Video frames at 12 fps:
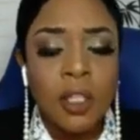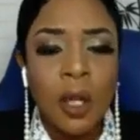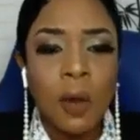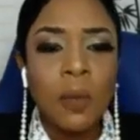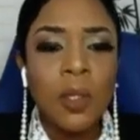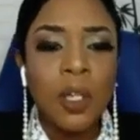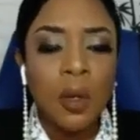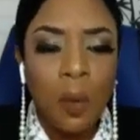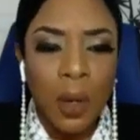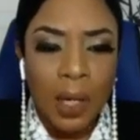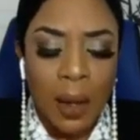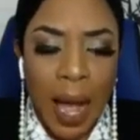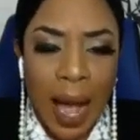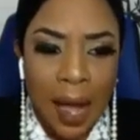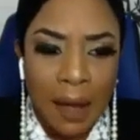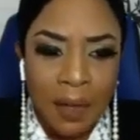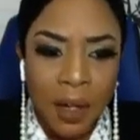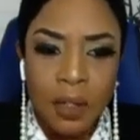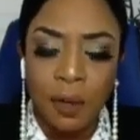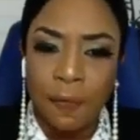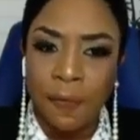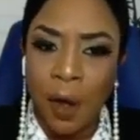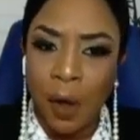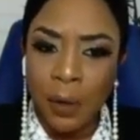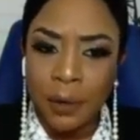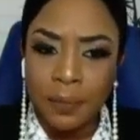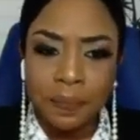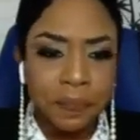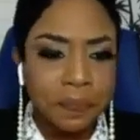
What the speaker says: So you will have it on your phone.